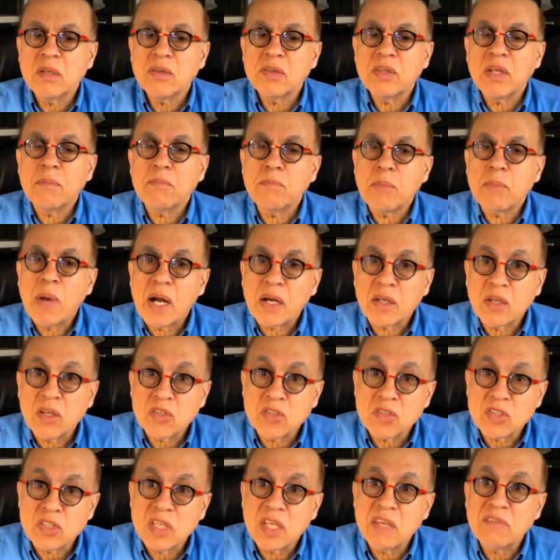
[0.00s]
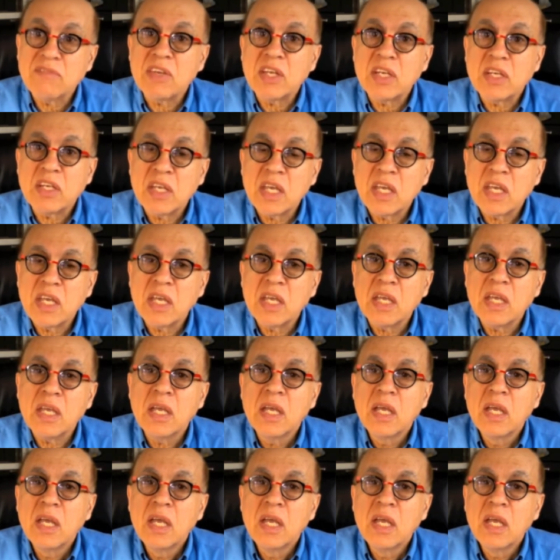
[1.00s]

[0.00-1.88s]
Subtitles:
that markets DVD,